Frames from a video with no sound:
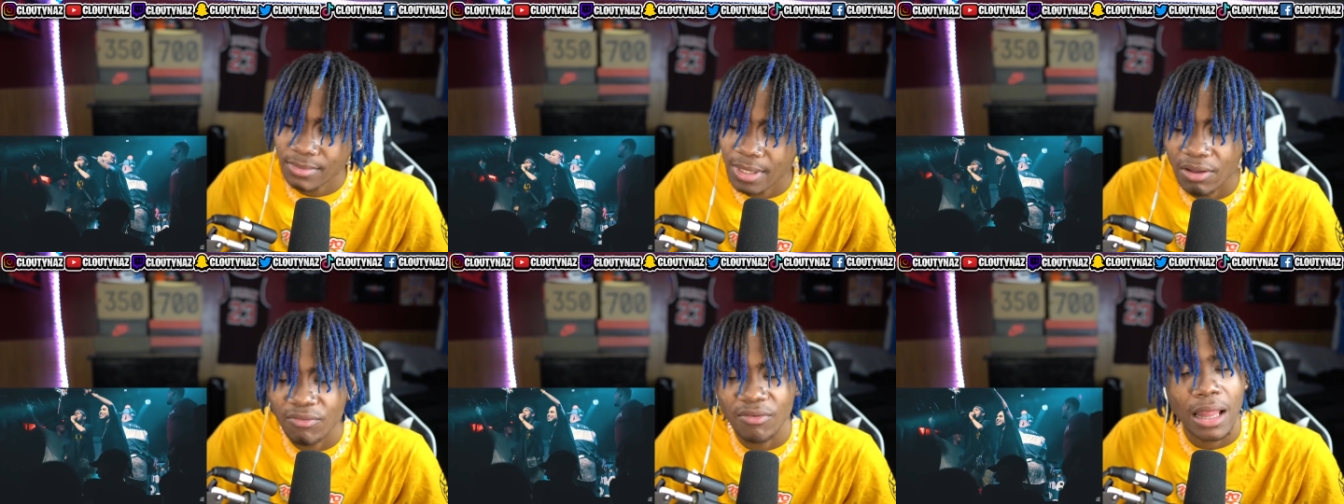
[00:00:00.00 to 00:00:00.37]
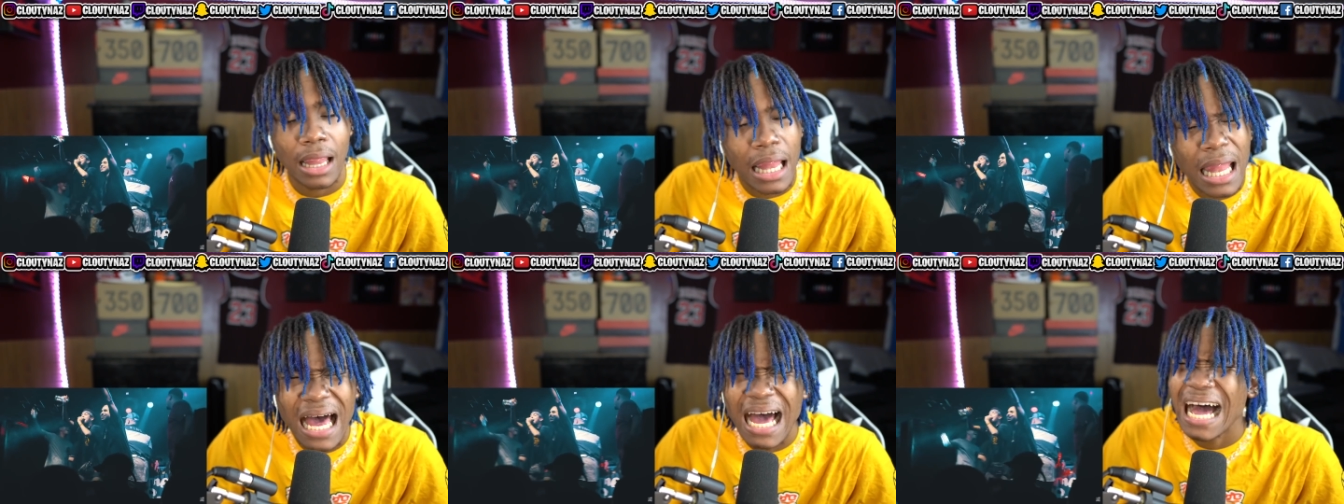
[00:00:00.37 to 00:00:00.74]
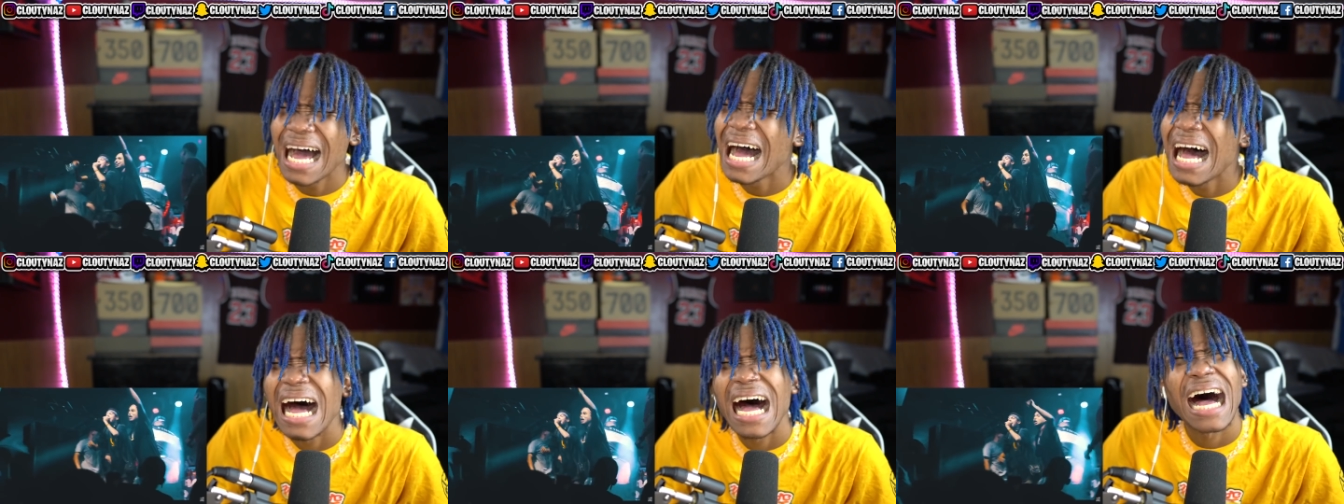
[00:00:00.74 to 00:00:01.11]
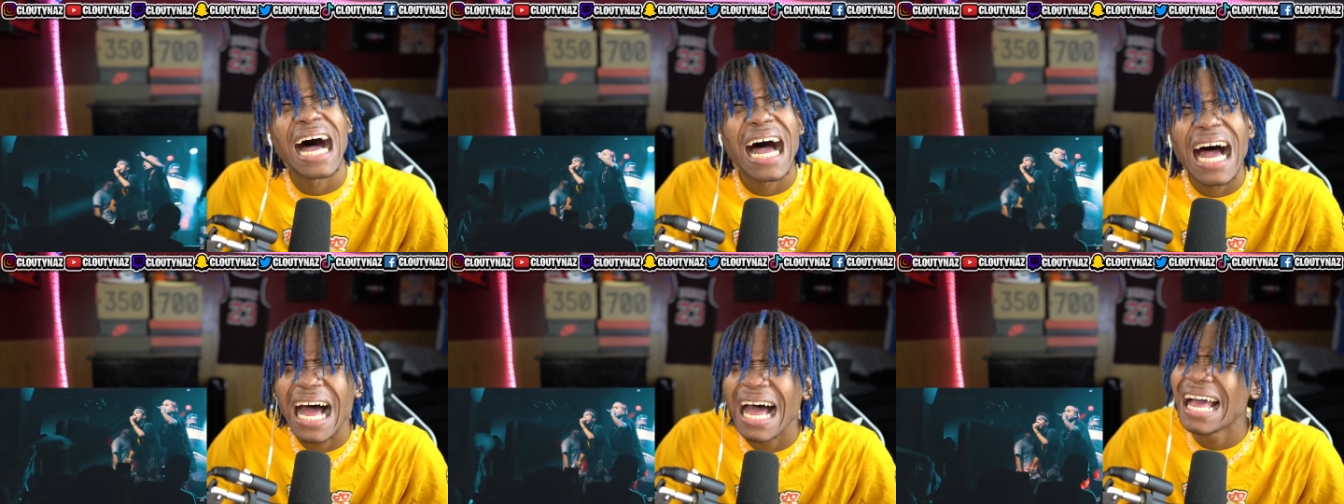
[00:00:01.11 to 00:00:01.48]
The
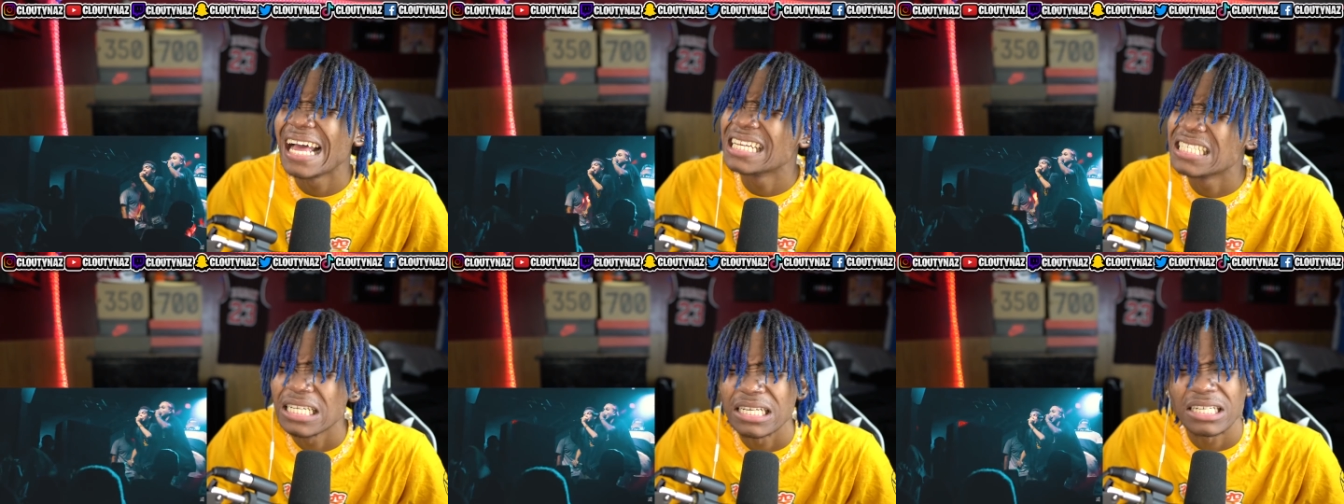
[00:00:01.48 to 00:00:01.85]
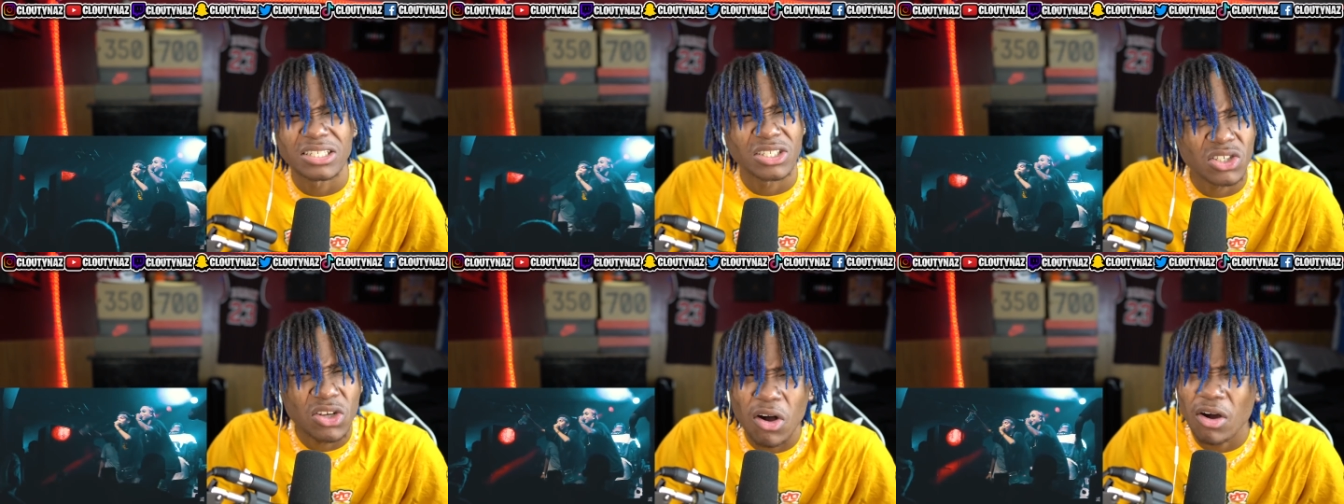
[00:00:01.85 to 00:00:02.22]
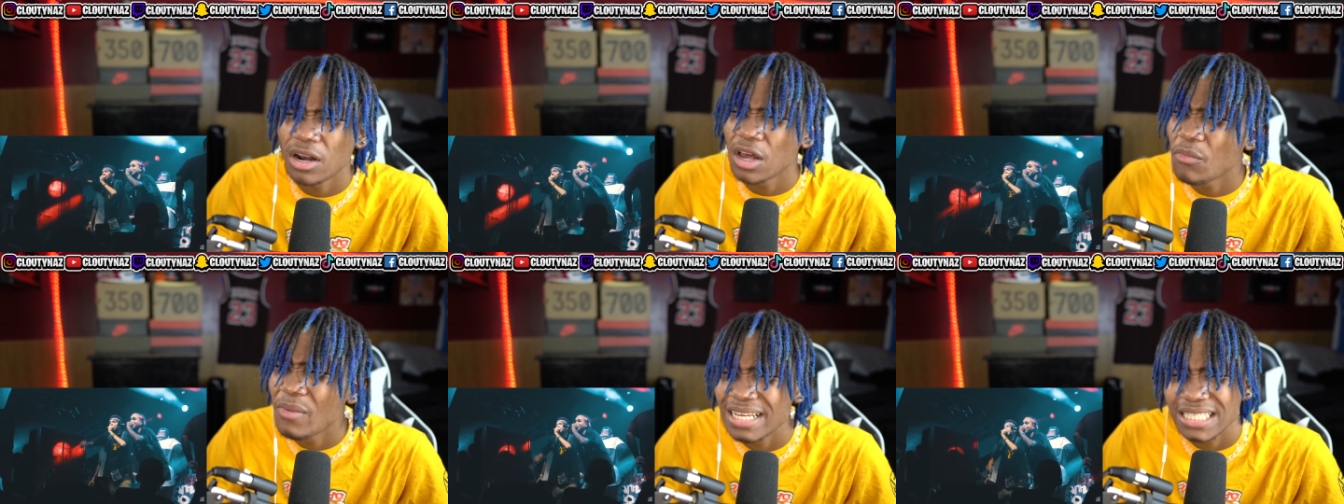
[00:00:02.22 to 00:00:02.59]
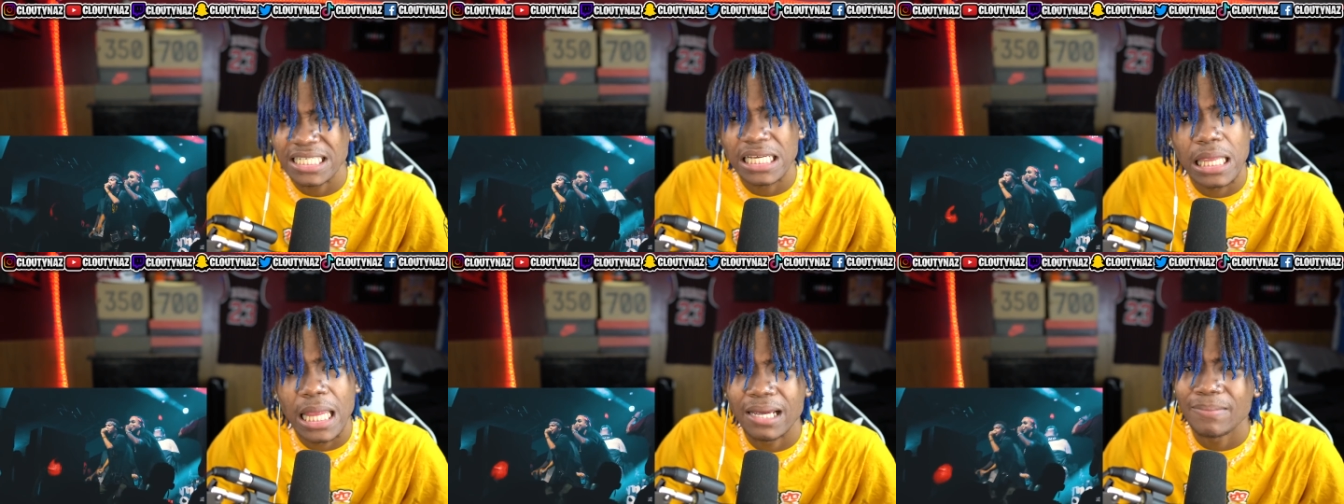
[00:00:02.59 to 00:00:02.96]
lies. I just saw the way she
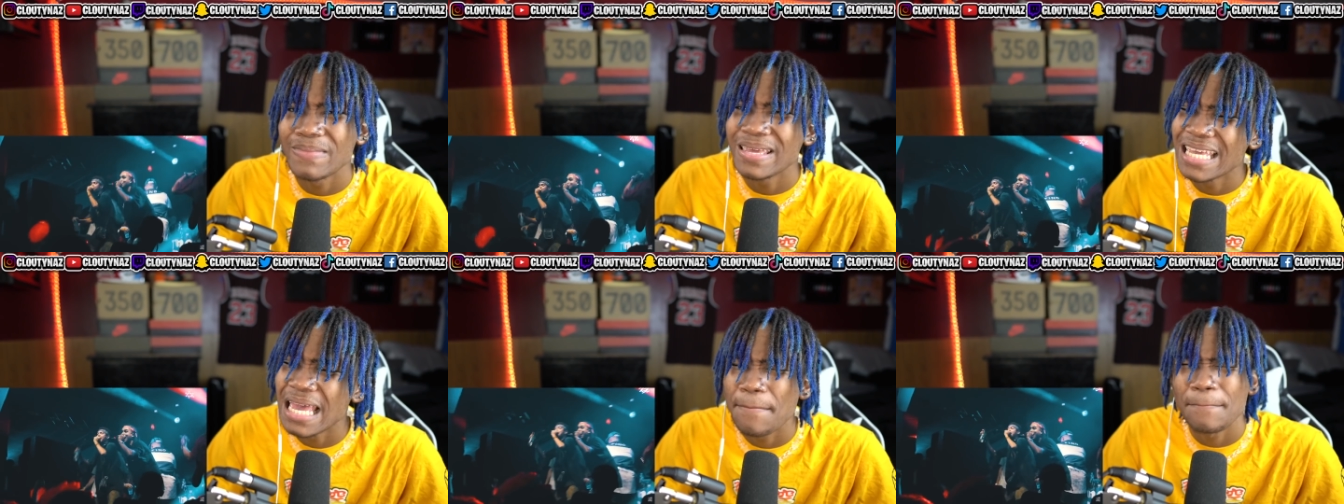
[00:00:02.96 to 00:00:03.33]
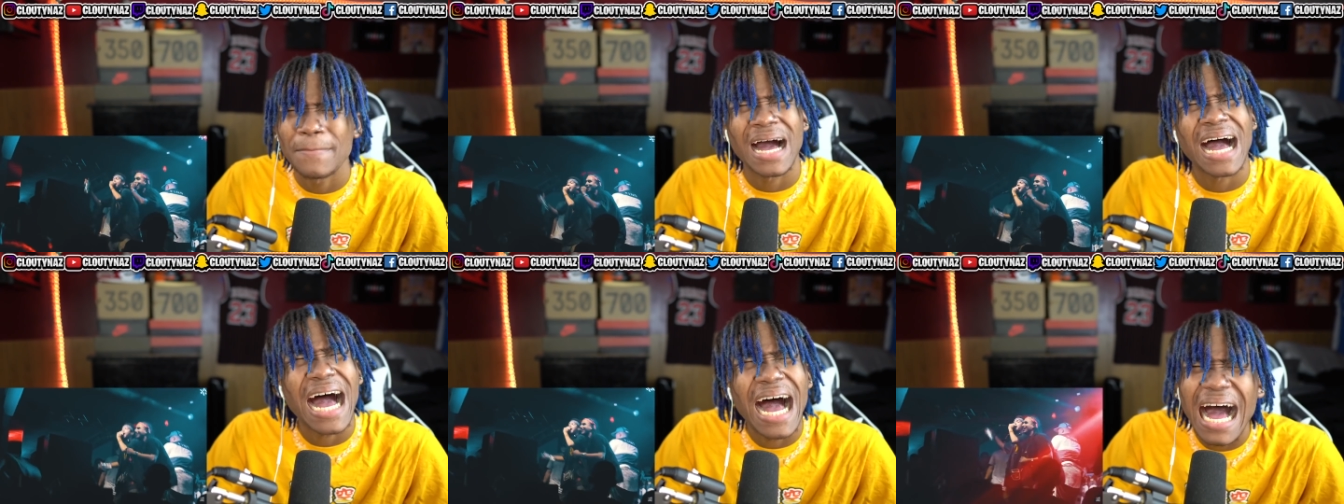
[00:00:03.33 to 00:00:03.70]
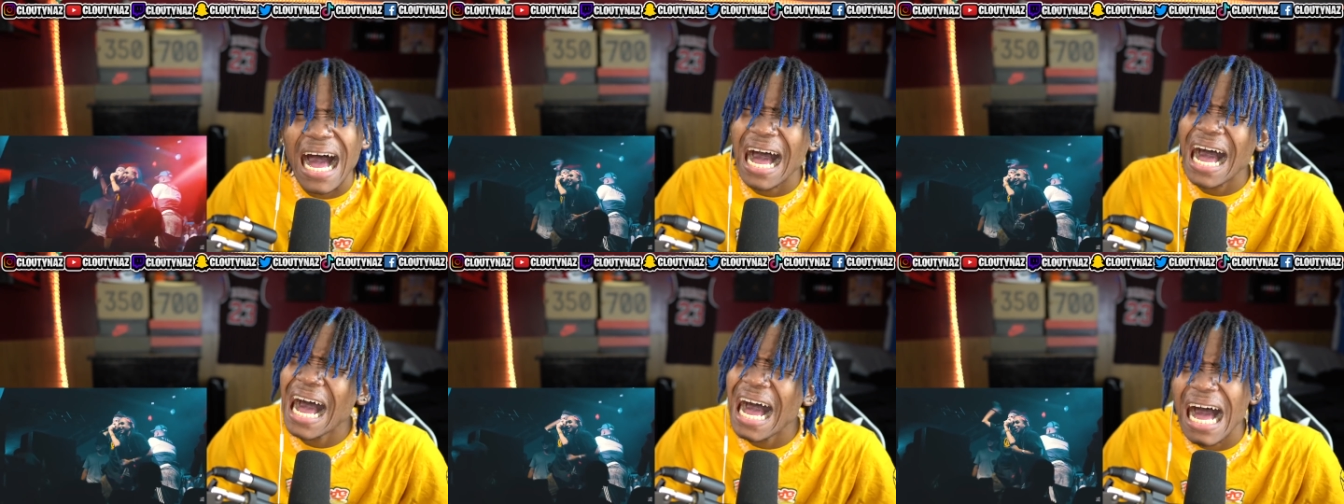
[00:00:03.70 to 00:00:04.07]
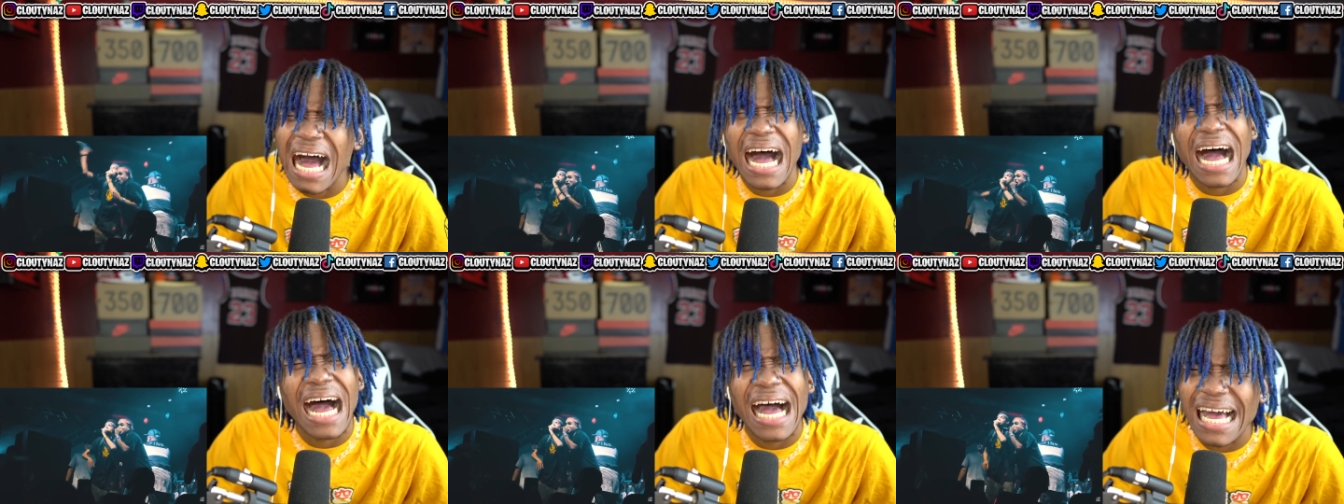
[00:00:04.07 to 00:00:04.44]
looked me in my
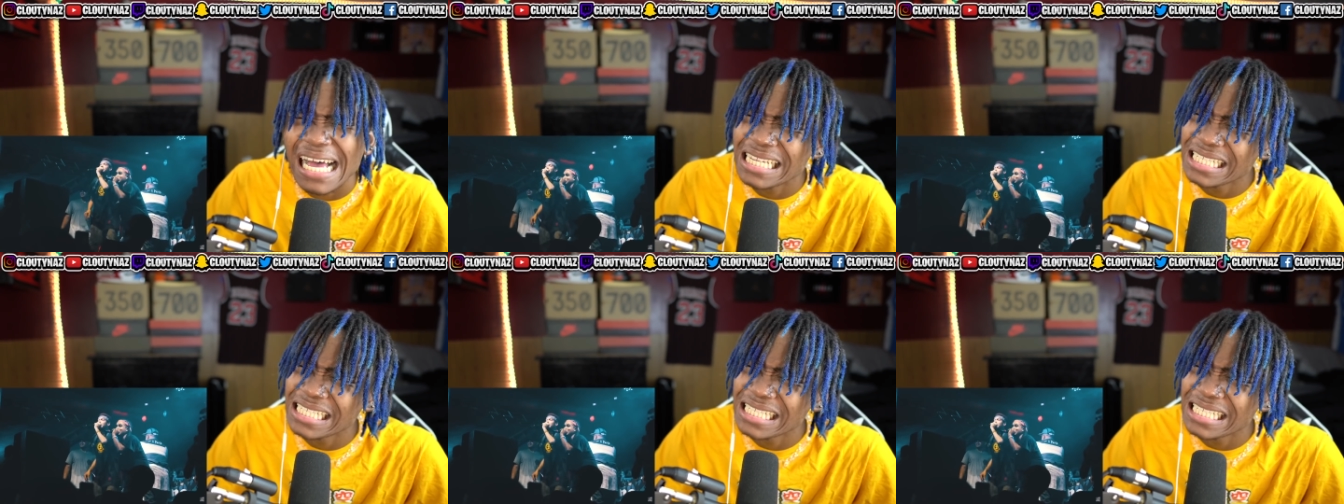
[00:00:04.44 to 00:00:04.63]
eyes.